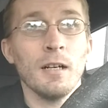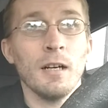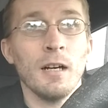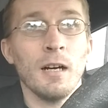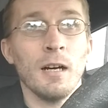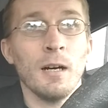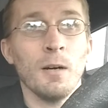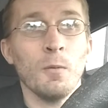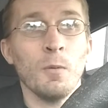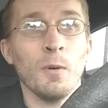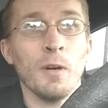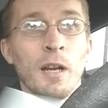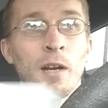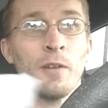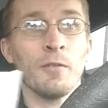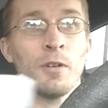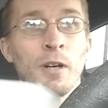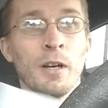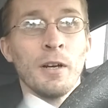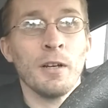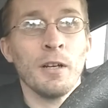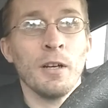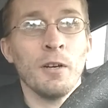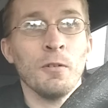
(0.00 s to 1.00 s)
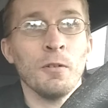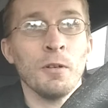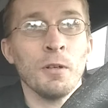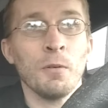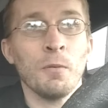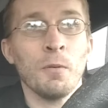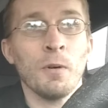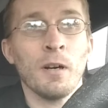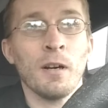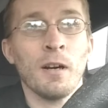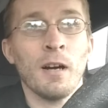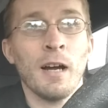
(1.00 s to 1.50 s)
uh, whenever I go
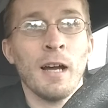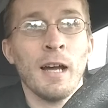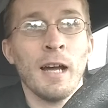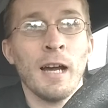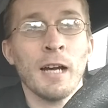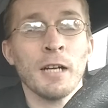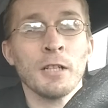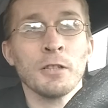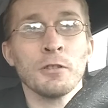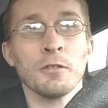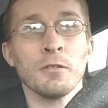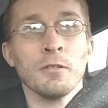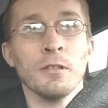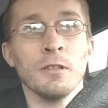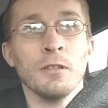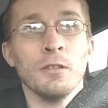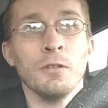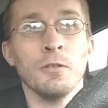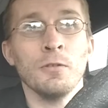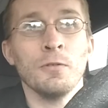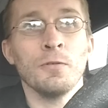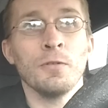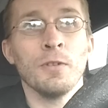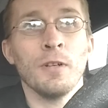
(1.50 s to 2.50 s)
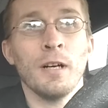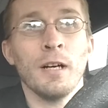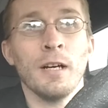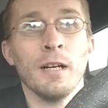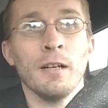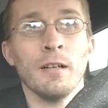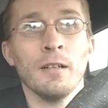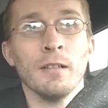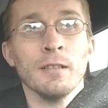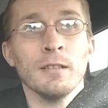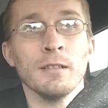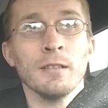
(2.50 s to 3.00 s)
anywhere, I actually do
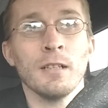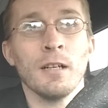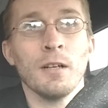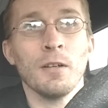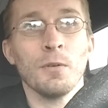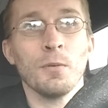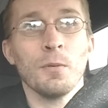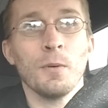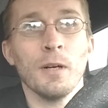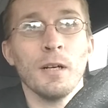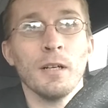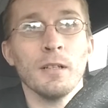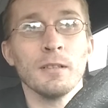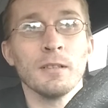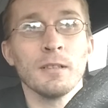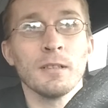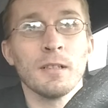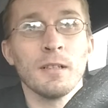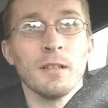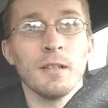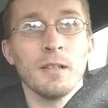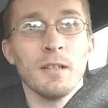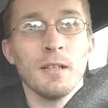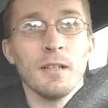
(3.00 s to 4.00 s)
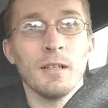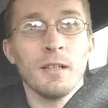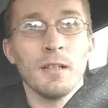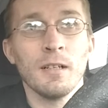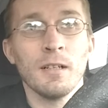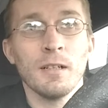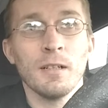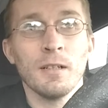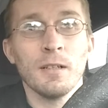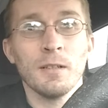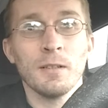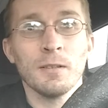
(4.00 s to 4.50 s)
fly on Southwest.
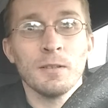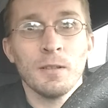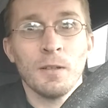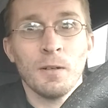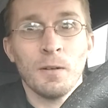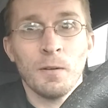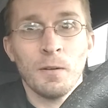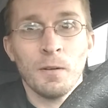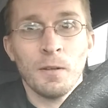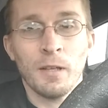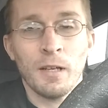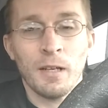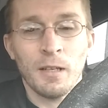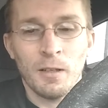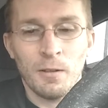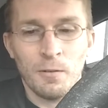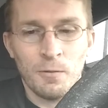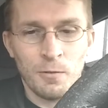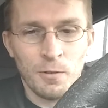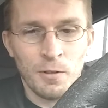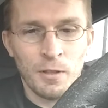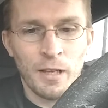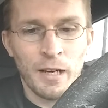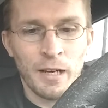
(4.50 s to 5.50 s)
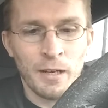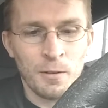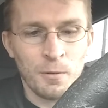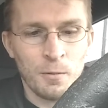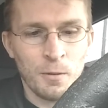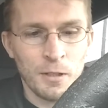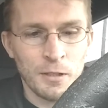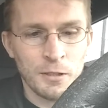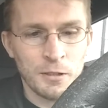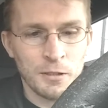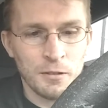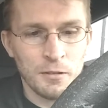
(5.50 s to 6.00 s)
So thank you for that
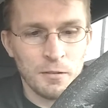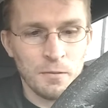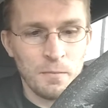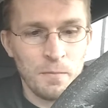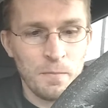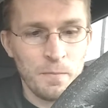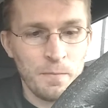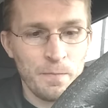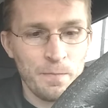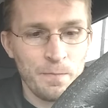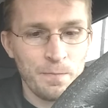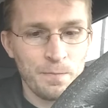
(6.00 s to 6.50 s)
question.